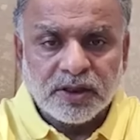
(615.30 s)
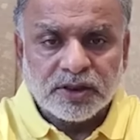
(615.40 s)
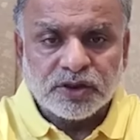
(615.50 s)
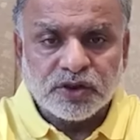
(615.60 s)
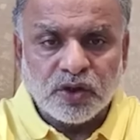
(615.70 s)

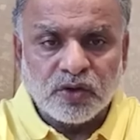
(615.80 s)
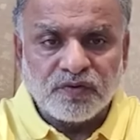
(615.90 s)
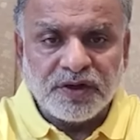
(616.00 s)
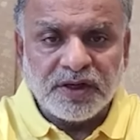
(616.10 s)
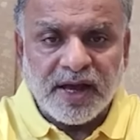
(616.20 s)
so
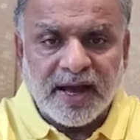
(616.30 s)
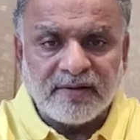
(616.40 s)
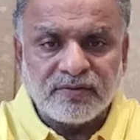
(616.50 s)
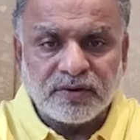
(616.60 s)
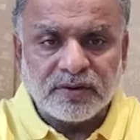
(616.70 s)
we
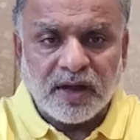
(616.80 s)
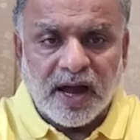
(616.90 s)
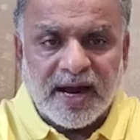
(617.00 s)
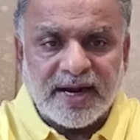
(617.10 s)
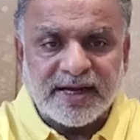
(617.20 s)
have the
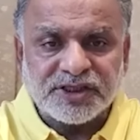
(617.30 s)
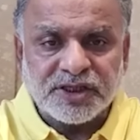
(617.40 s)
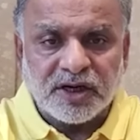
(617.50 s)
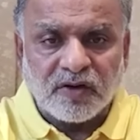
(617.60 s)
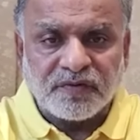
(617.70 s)

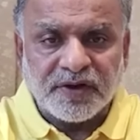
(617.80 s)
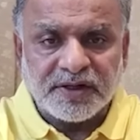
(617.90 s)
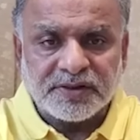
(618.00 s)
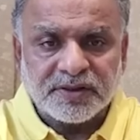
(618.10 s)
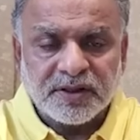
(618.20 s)
addiction of it
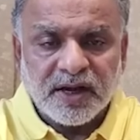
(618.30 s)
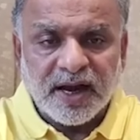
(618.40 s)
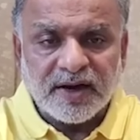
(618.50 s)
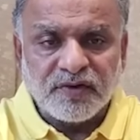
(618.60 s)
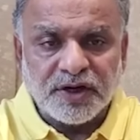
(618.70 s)

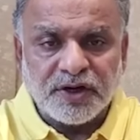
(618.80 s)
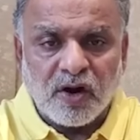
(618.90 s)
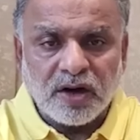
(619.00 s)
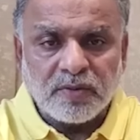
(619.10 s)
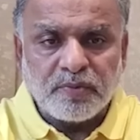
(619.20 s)
and we
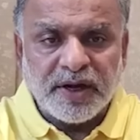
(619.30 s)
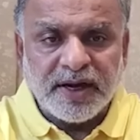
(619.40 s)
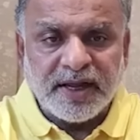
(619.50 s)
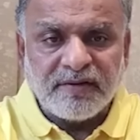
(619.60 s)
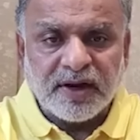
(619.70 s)
don't
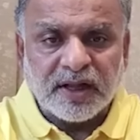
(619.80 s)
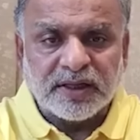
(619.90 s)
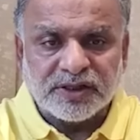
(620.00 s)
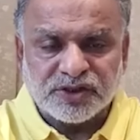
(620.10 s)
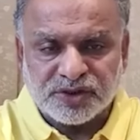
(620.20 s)
believe in
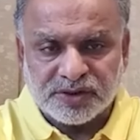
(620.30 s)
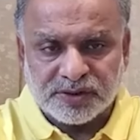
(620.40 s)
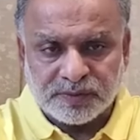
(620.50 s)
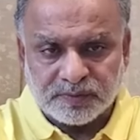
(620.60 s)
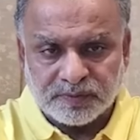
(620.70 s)
others.
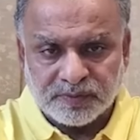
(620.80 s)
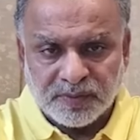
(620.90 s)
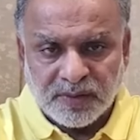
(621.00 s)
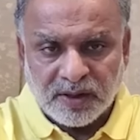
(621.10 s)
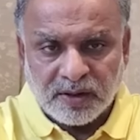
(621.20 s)

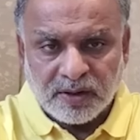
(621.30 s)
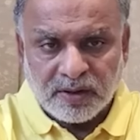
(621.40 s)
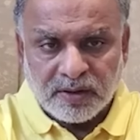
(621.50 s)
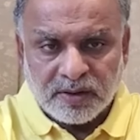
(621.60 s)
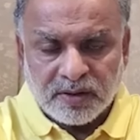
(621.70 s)

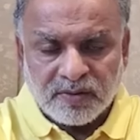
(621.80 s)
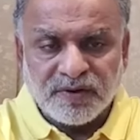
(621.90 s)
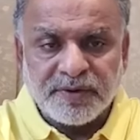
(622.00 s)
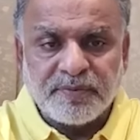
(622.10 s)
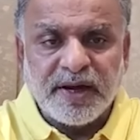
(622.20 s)

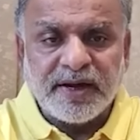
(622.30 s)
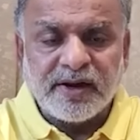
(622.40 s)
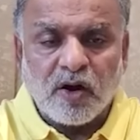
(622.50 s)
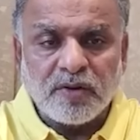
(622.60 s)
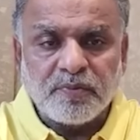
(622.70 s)
We
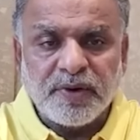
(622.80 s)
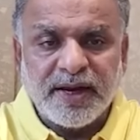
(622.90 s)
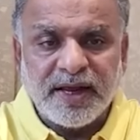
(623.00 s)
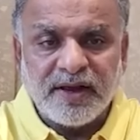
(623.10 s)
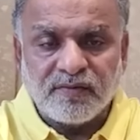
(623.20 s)
don't
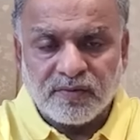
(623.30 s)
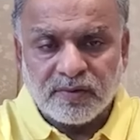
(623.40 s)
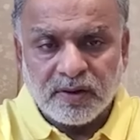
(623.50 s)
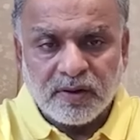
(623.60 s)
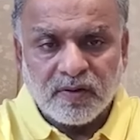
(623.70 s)
believe
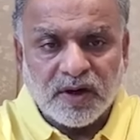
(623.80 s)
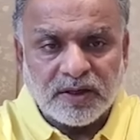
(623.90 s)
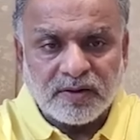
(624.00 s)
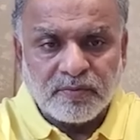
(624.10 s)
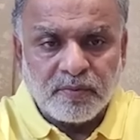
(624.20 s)
what
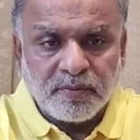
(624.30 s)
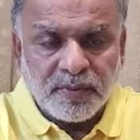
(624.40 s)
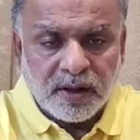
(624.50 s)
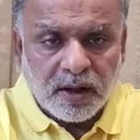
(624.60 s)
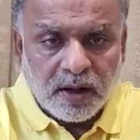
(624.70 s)

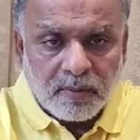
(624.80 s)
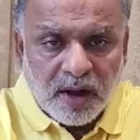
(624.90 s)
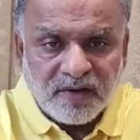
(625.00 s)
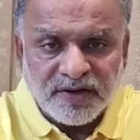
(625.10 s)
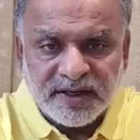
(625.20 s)

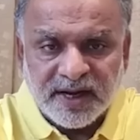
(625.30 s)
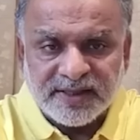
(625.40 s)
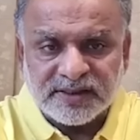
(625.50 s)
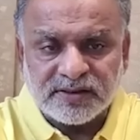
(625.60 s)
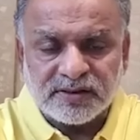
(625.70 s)
Mahavira
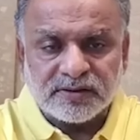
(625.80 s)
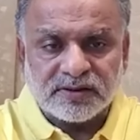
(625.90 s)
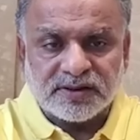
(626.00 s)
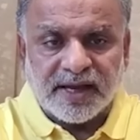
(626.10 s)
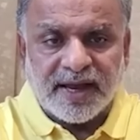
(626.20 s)
is
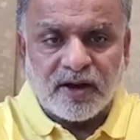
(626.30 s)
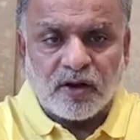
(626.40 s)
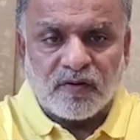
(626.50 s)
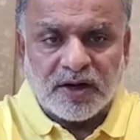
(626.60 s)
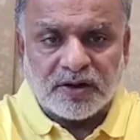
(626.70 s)
saying or
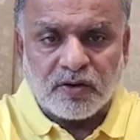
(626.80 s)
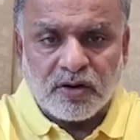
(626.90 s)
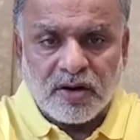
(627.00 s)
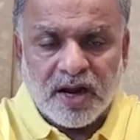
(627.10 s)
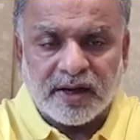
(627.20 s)
what Guru
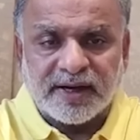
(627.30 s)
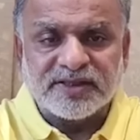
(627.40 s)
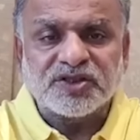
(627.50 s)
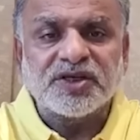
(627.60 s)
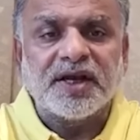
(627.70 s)
Nanak
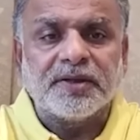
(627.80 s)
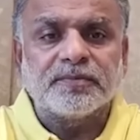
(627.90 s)
is saying.